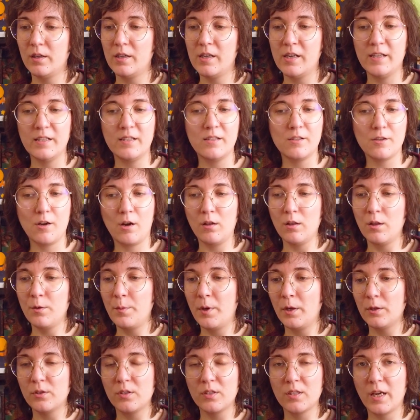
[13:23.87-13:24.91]
It's all
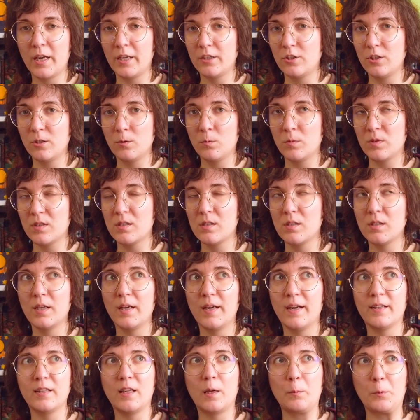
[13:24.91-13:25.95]
about sketching once
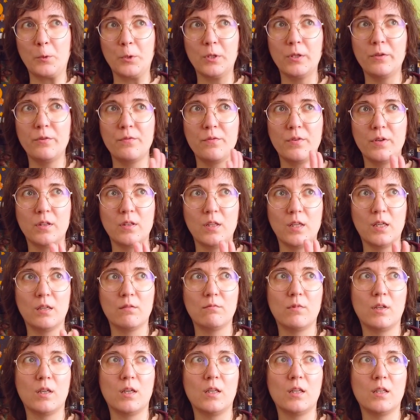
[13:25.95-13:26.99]
again. I'm really
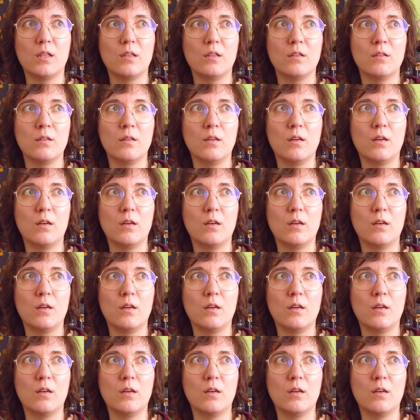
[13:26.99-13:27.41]
feeling like